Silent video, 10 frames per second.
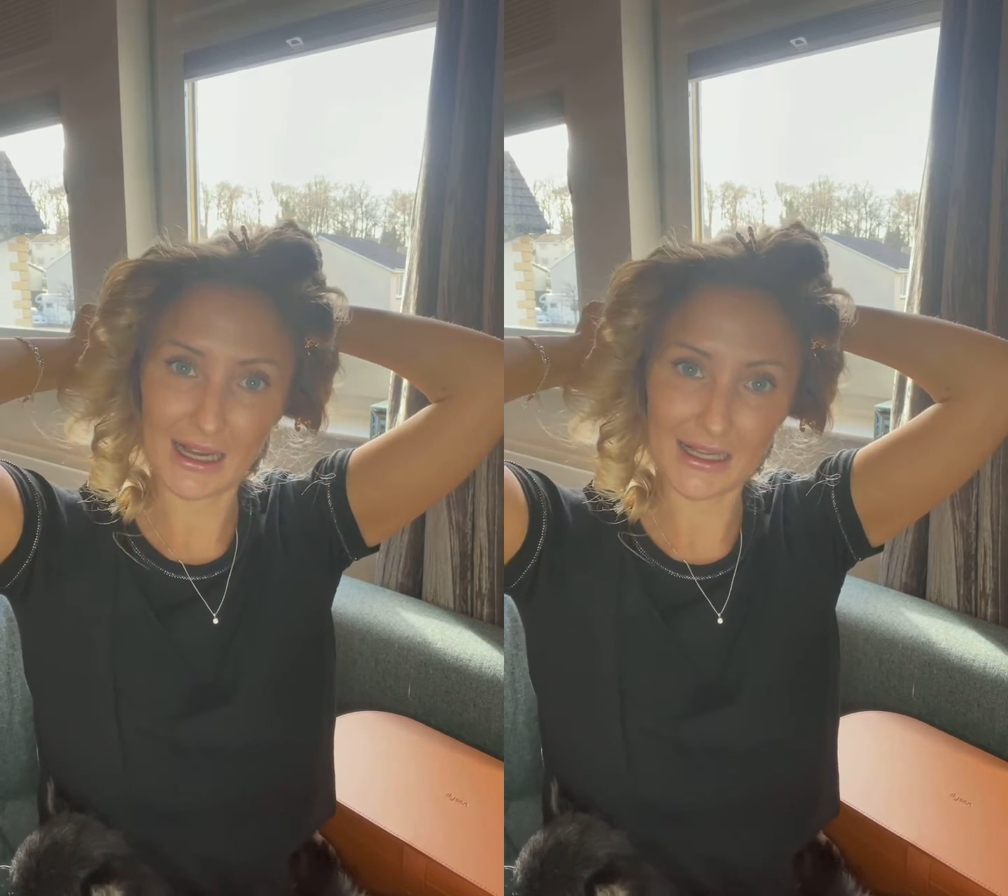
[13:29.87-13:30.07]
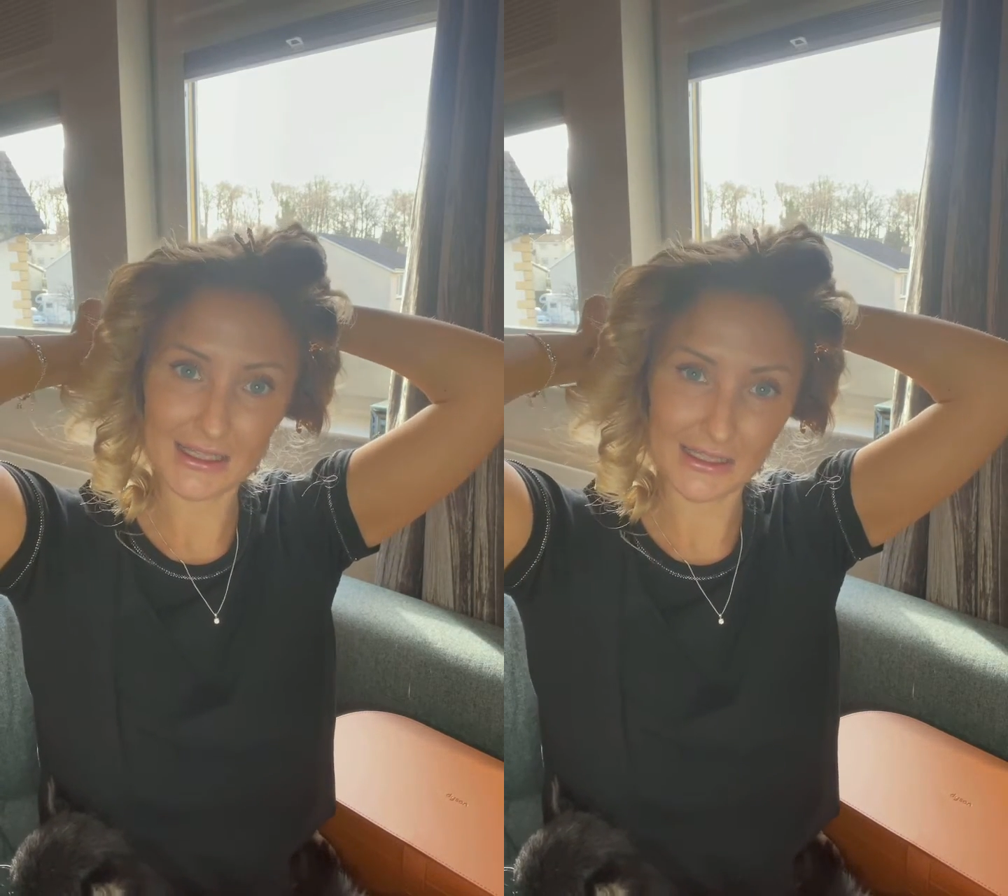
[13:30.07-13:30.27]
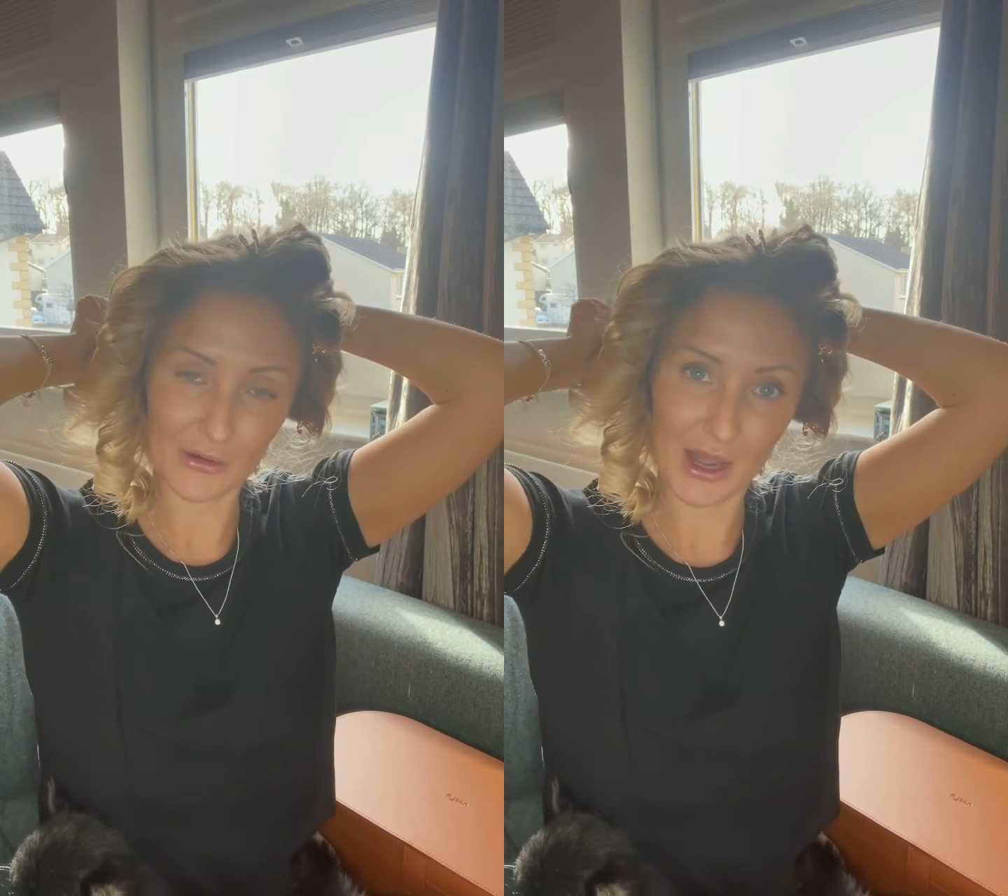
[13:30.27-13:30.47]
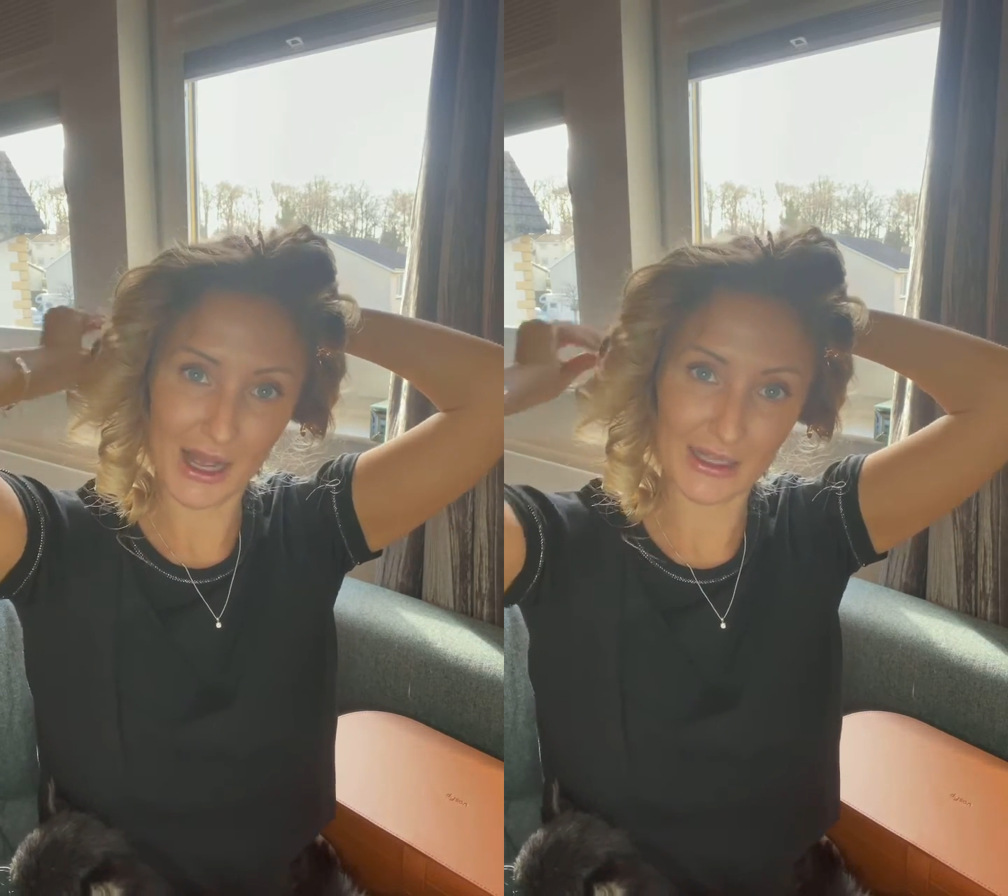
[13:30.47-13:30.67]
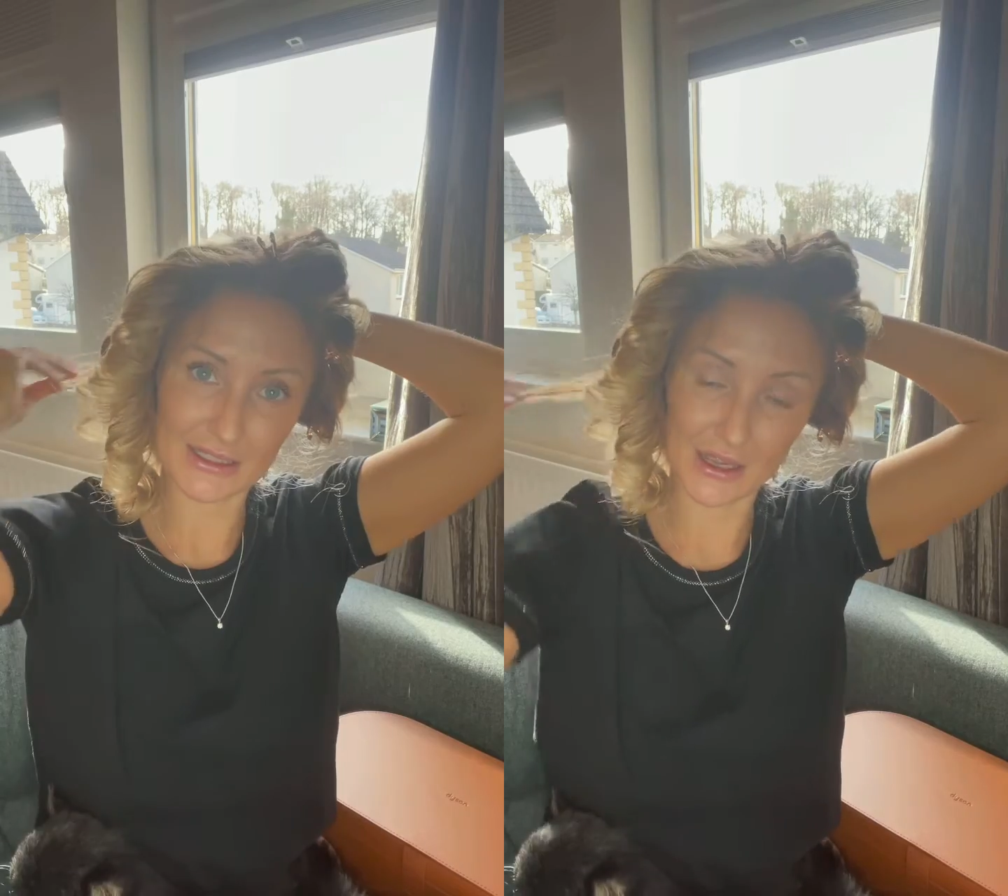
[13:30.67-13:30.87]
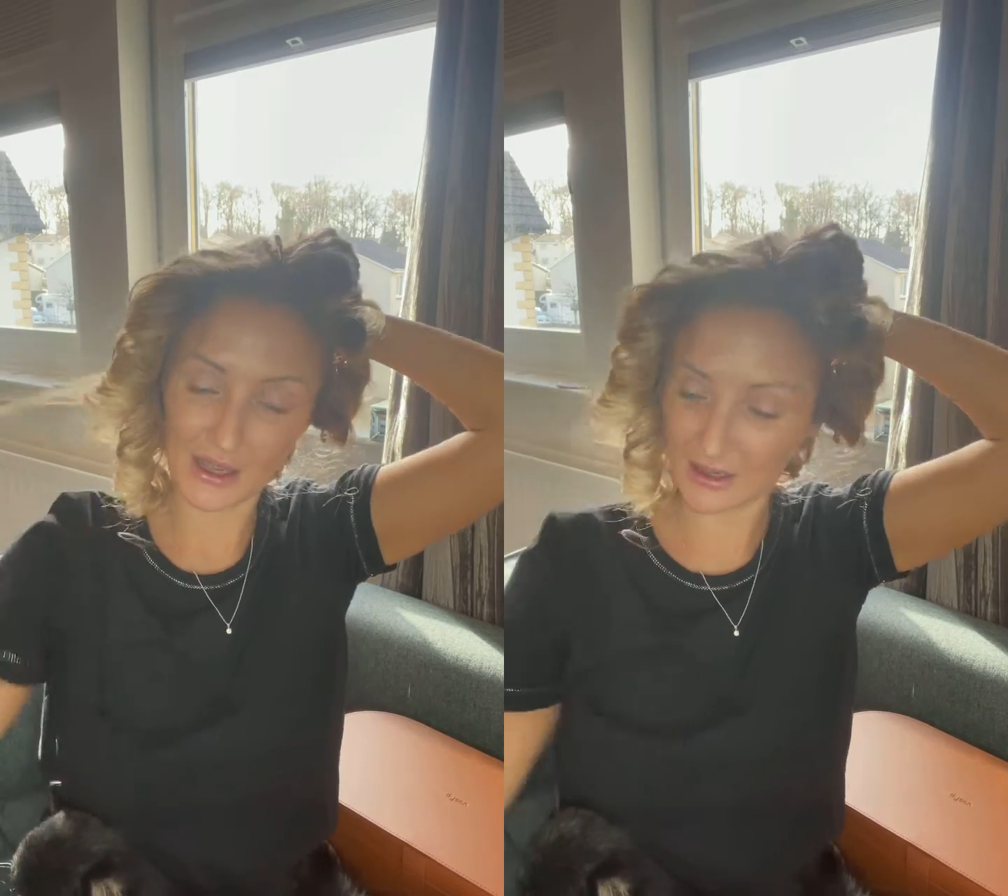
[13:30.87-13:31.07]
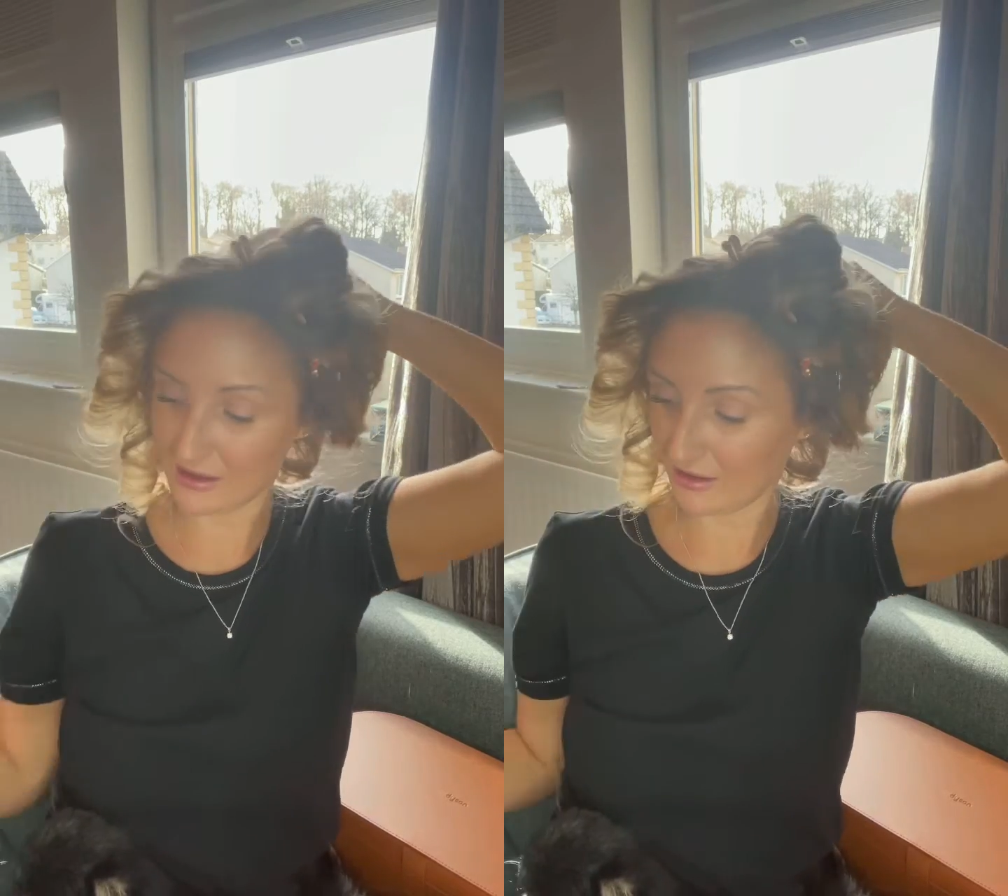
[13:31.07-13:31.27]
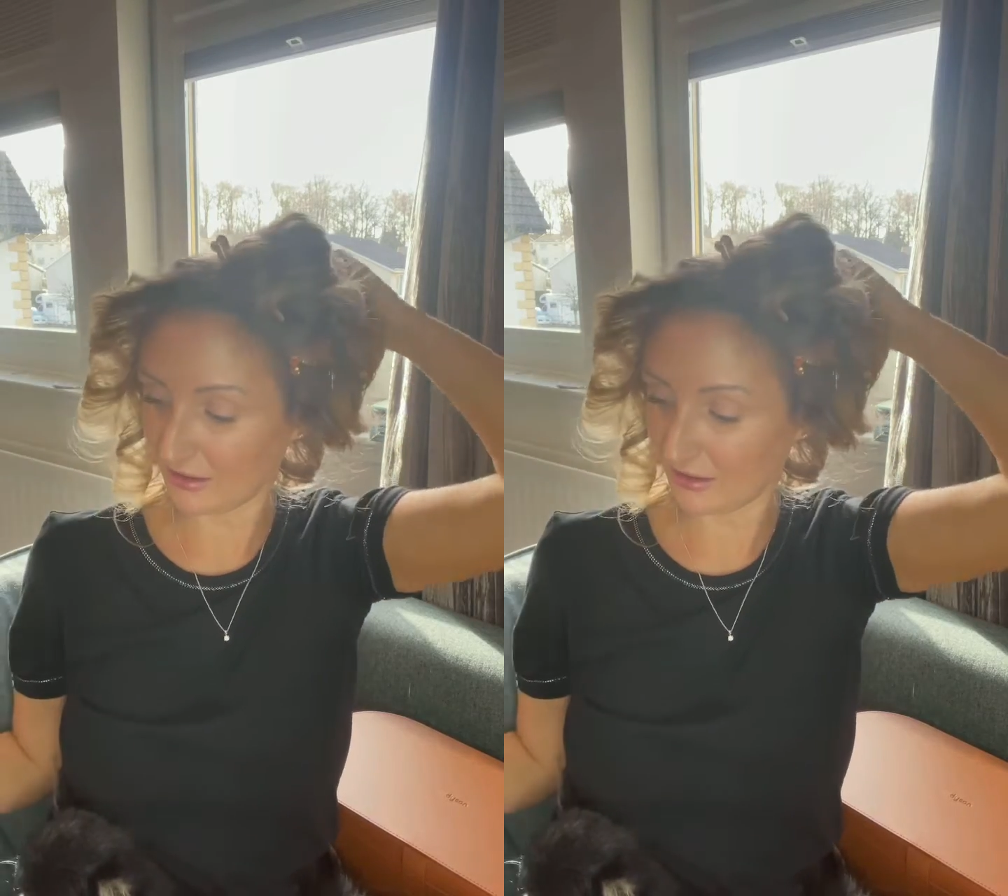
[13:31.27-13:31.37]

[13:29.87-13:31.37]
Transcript: I still had a